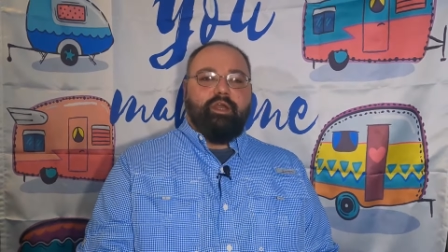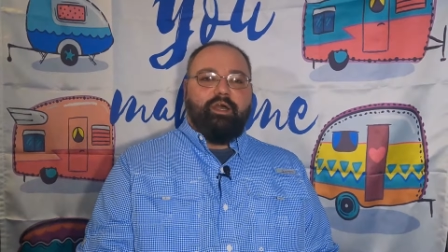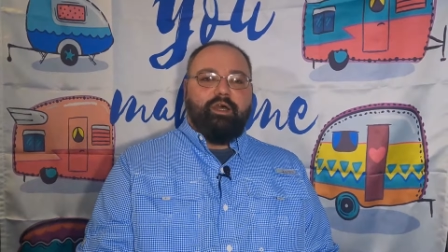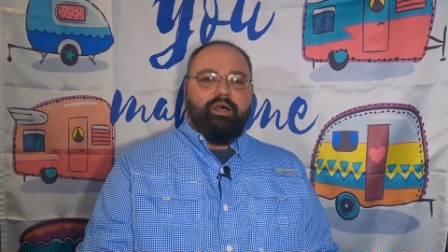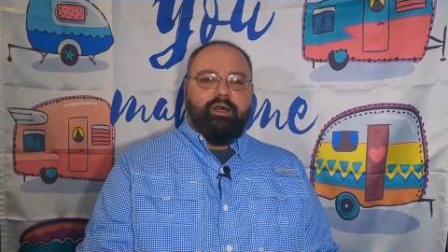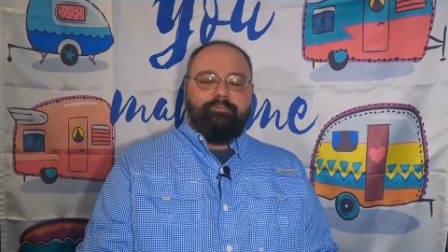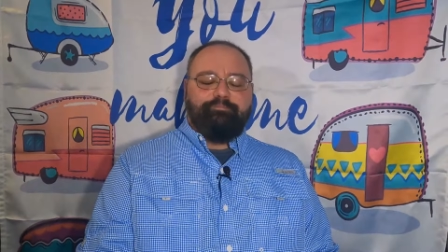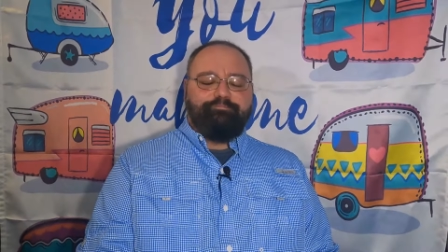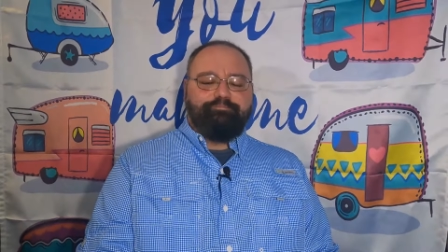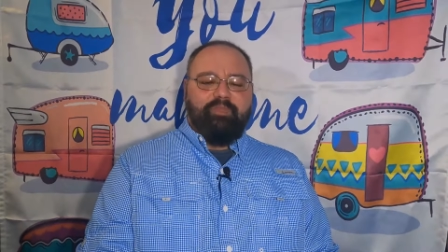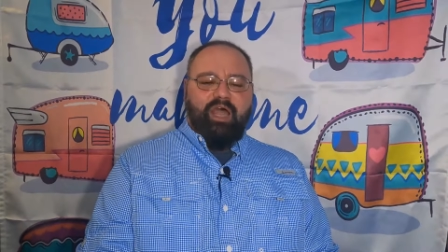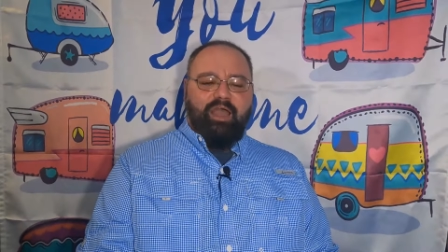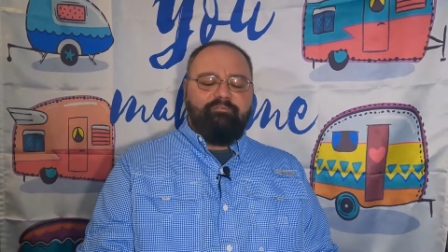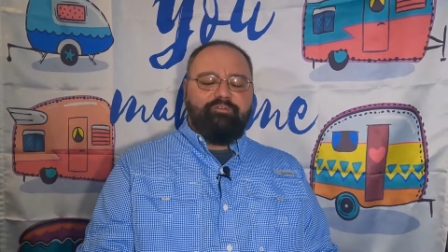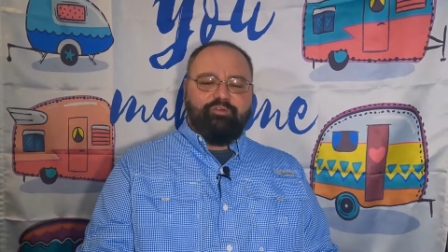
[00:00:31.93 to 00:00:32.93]

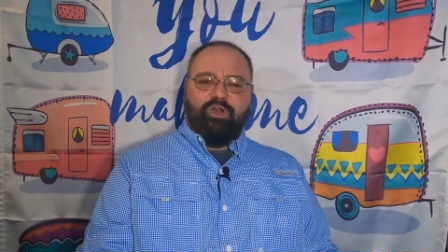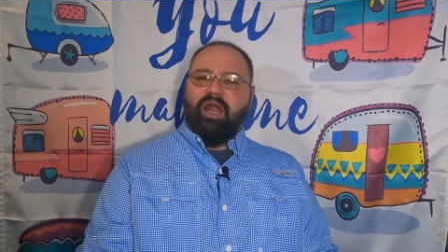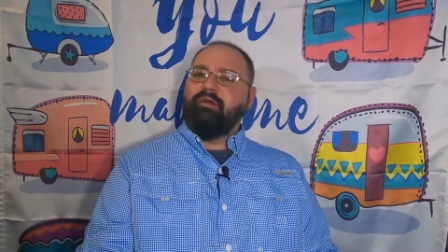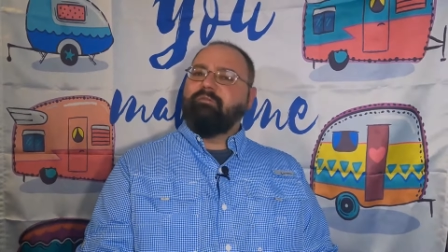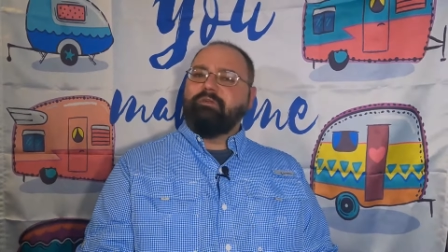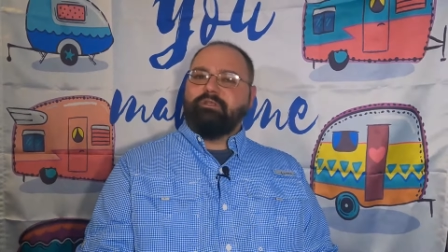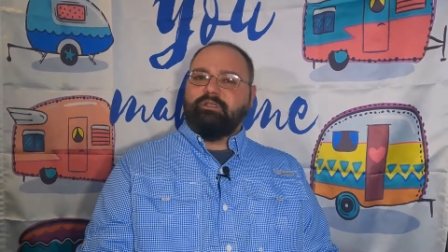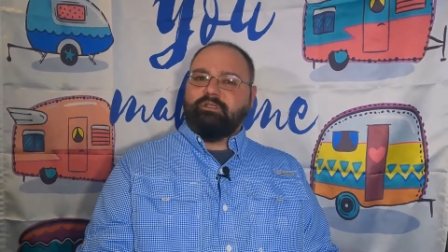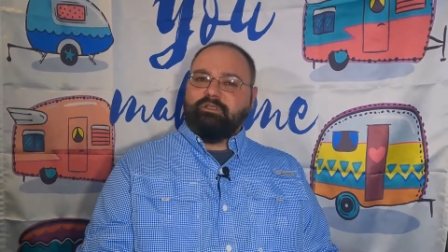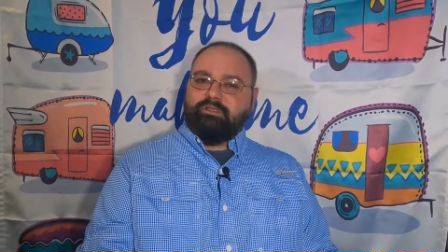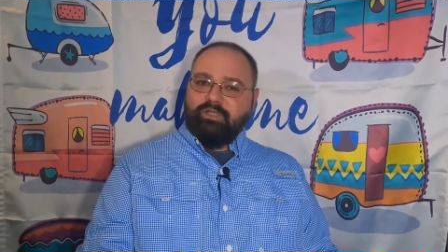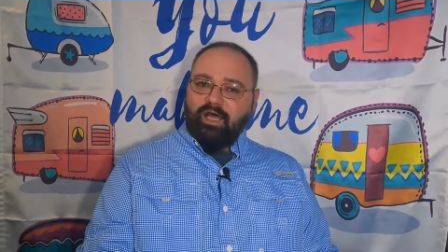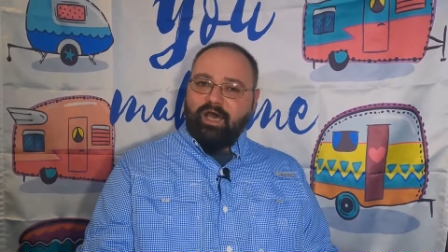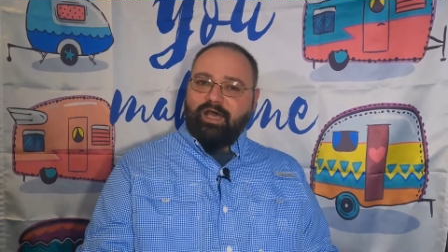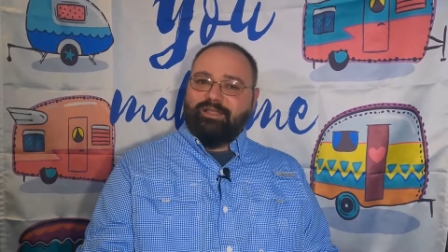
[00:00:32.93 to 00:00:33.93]
I've traveled a
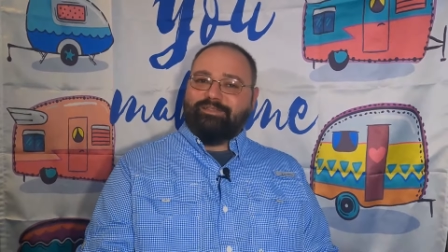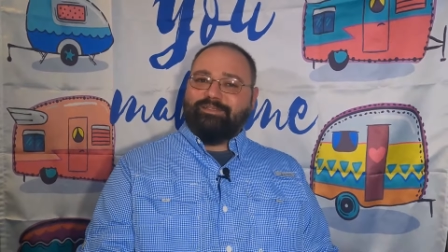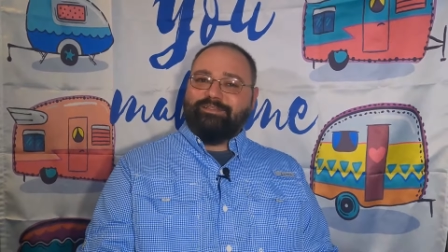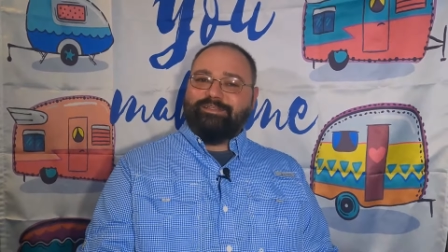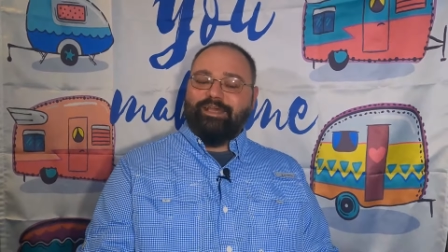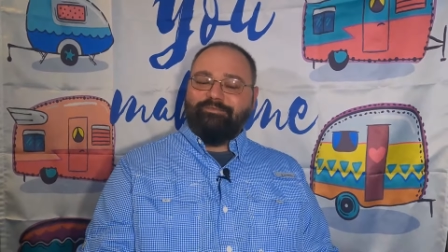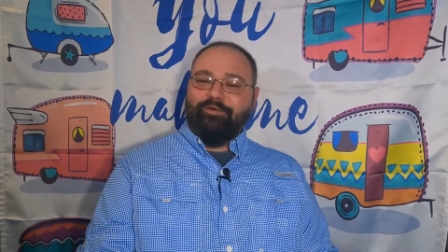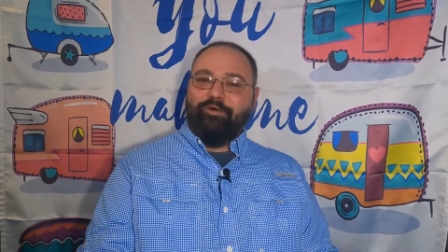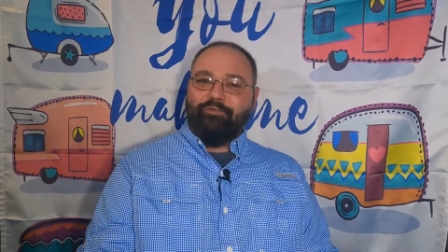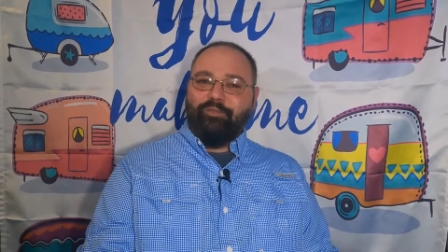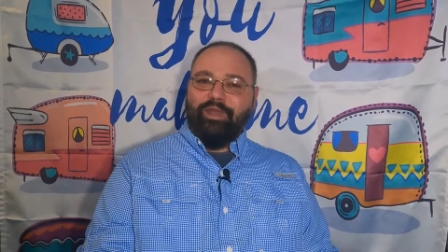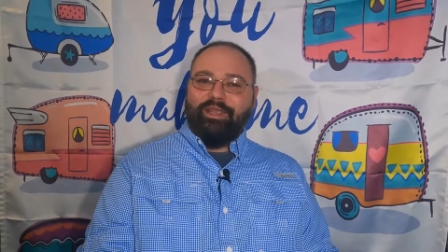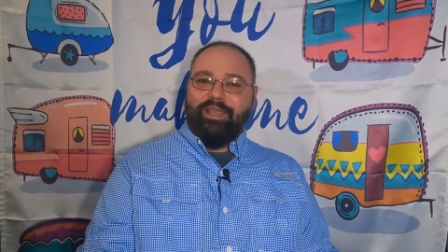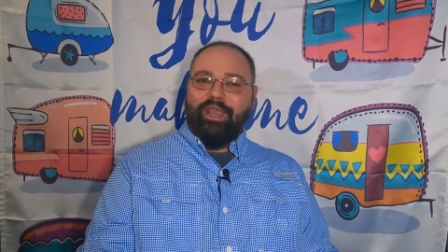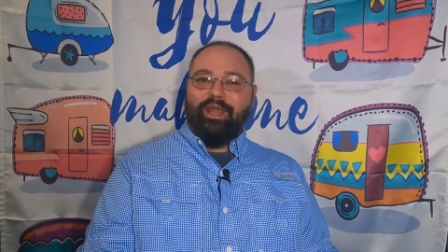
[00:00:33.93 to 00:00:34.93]
lot since I've owned
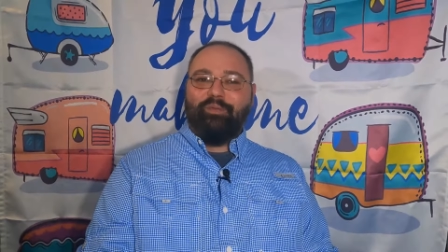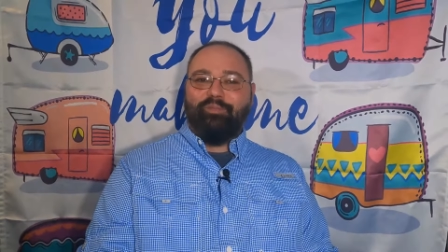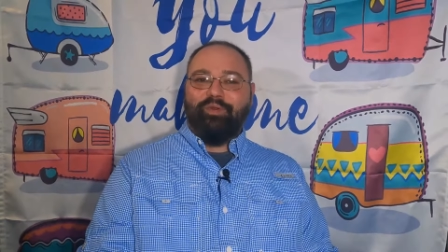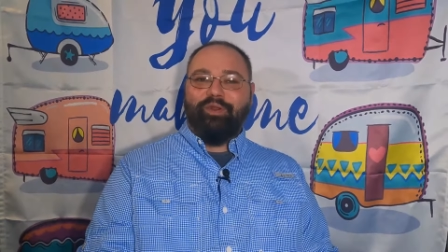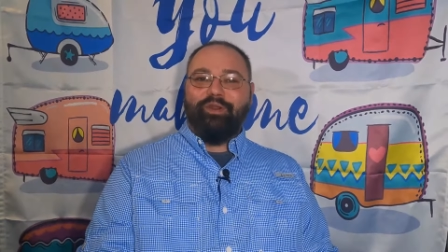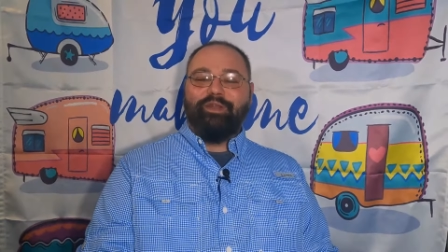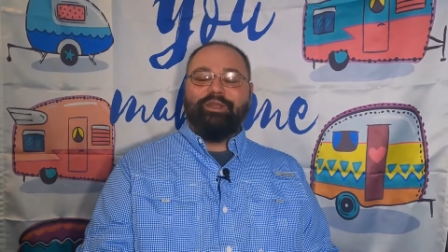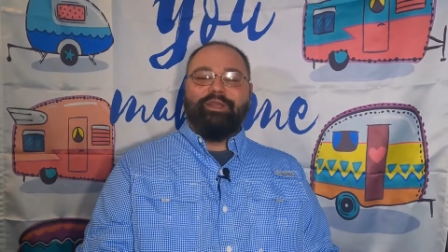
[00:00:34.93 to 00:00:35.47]
my camper.